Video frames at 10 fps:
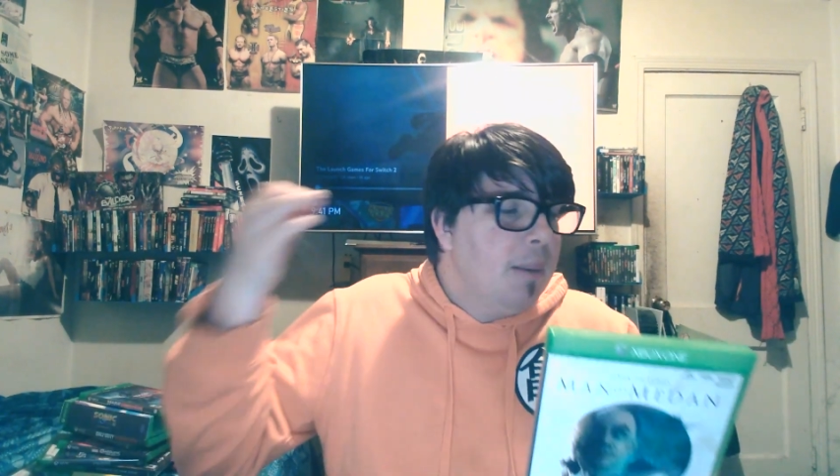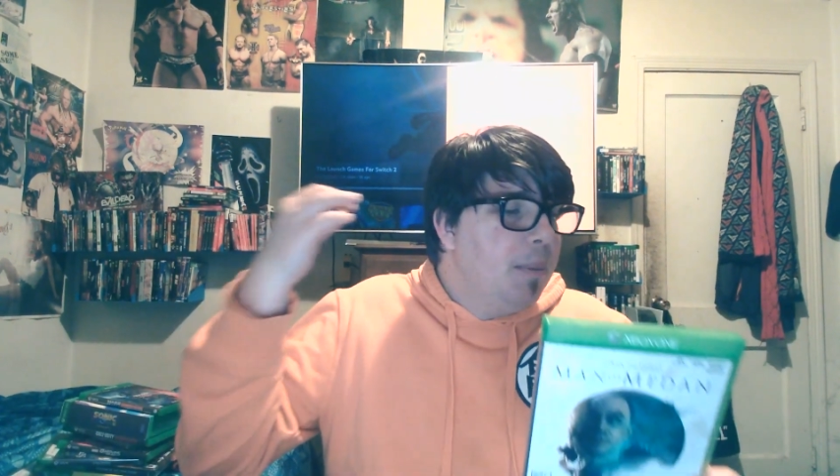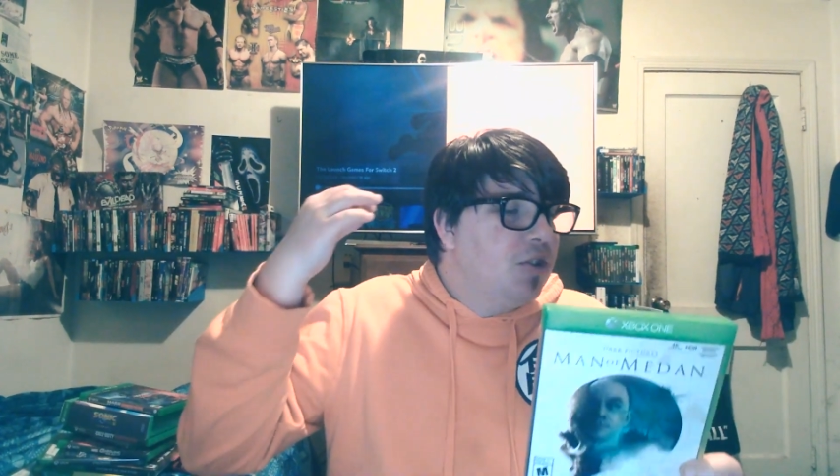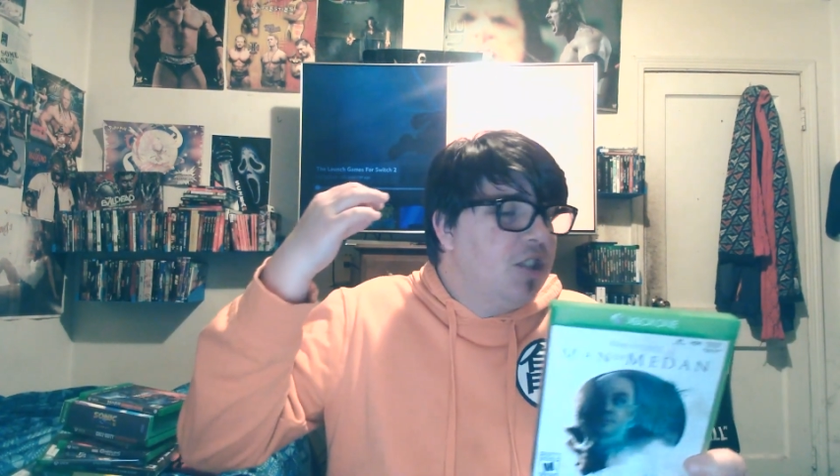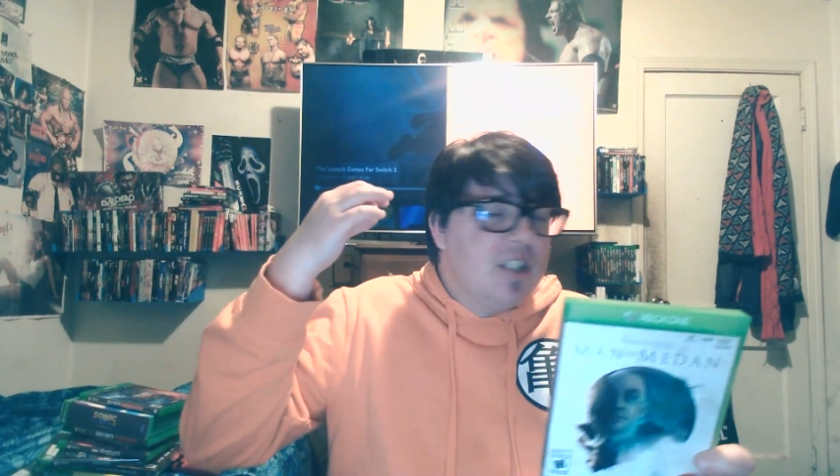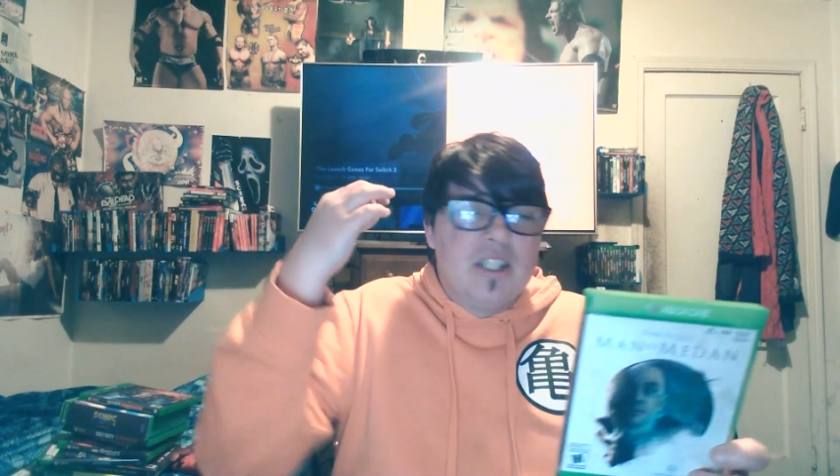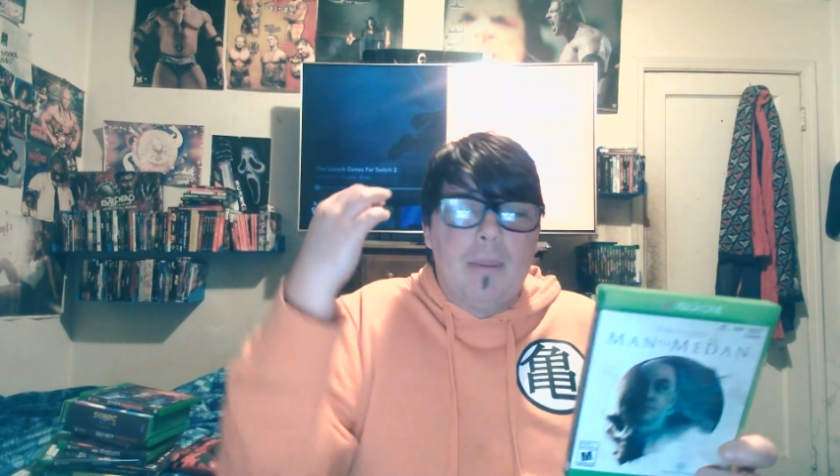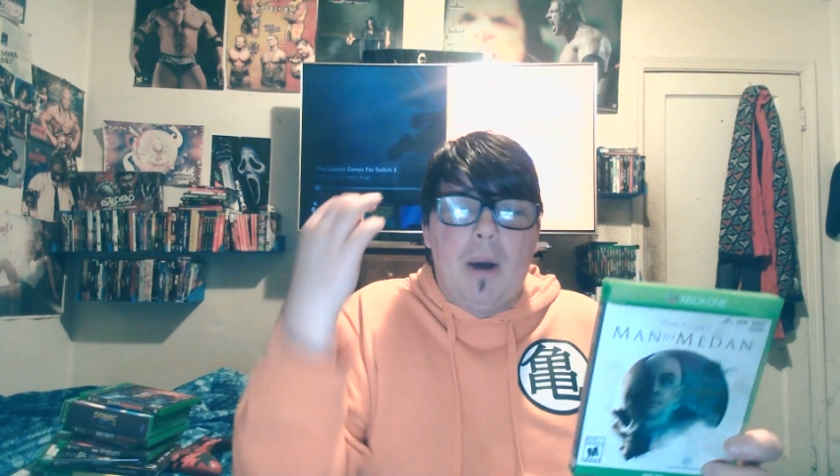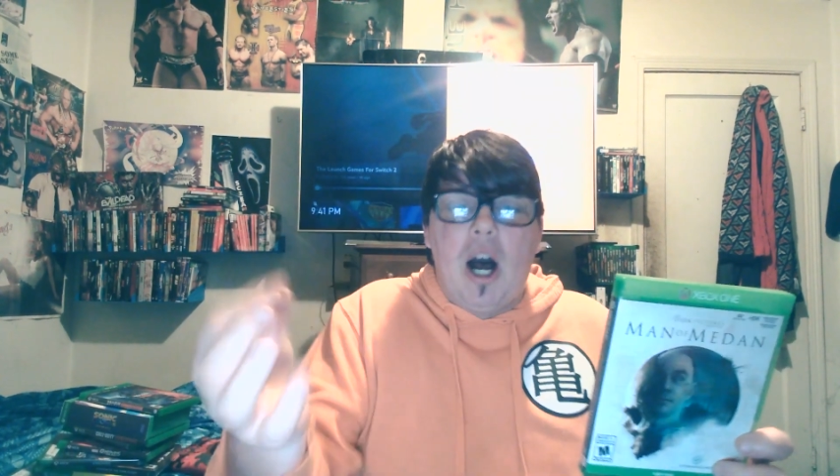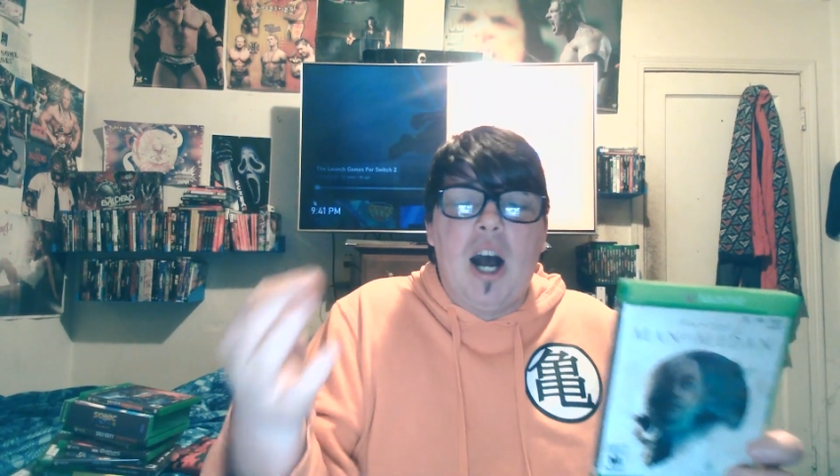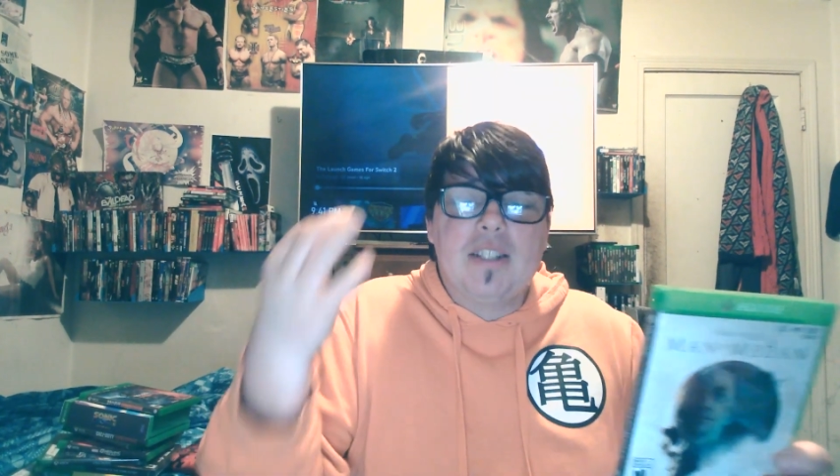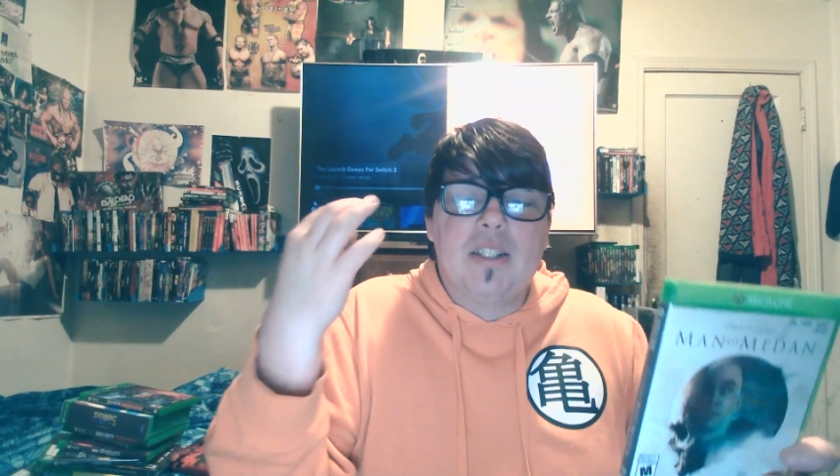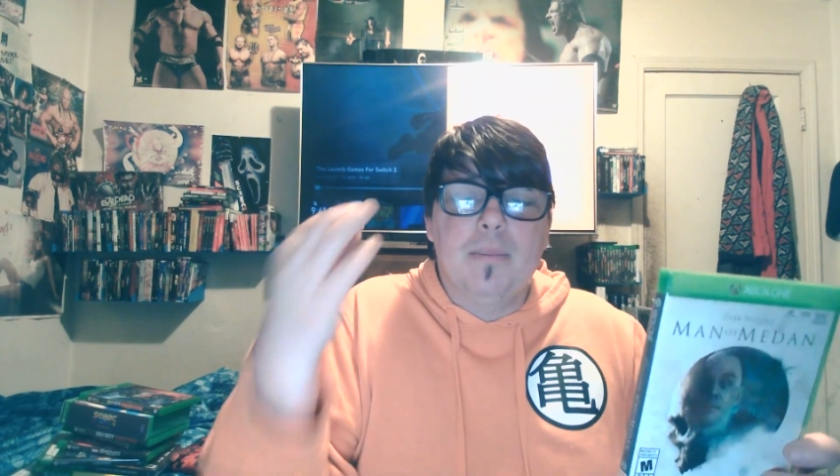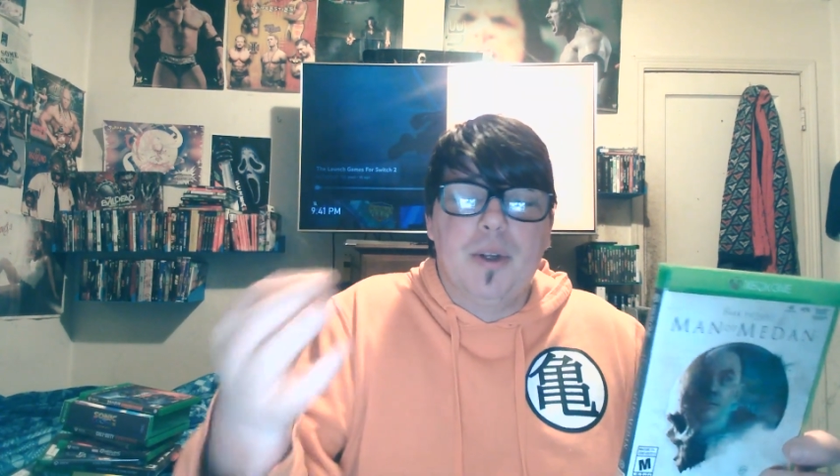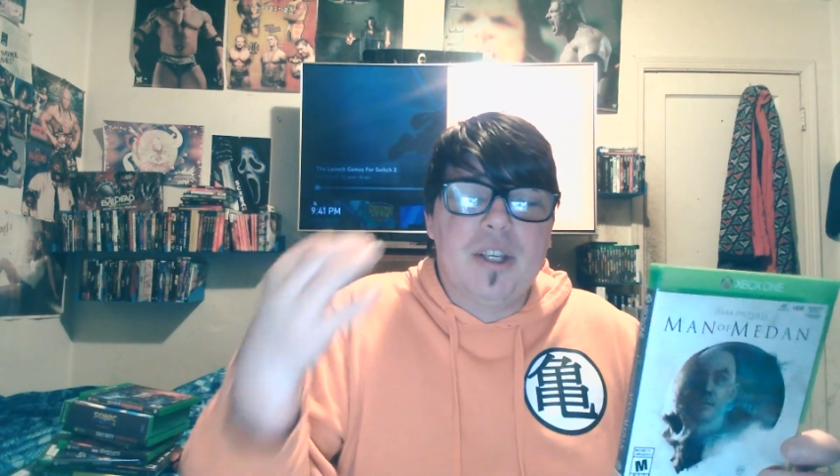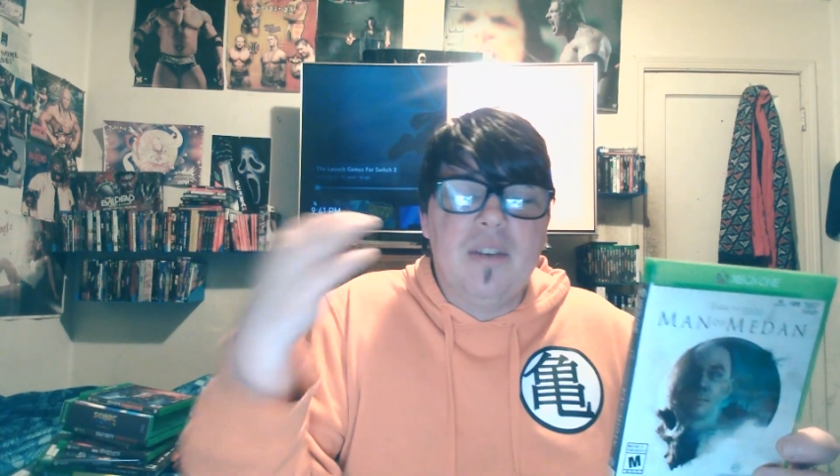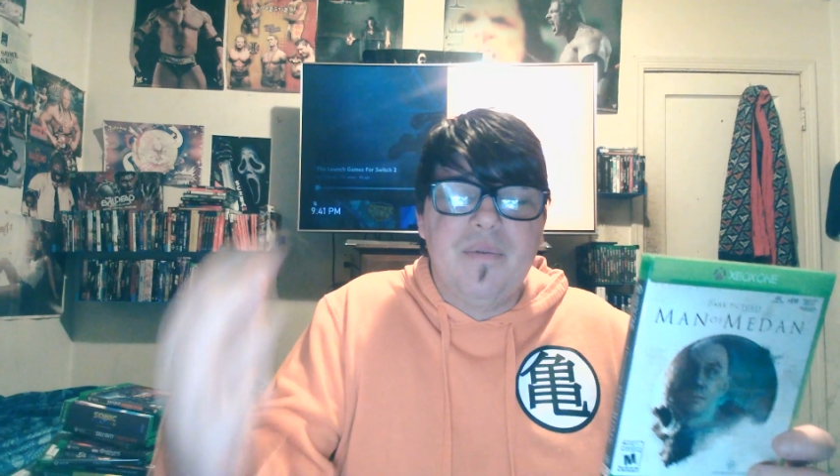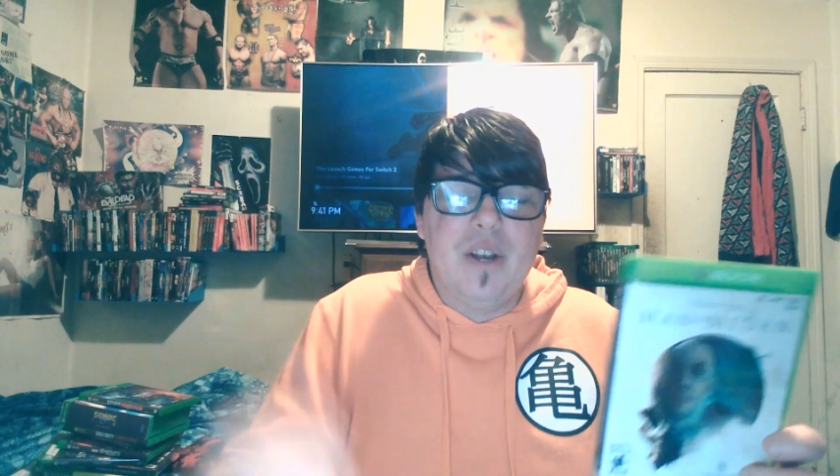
but just some awesome looking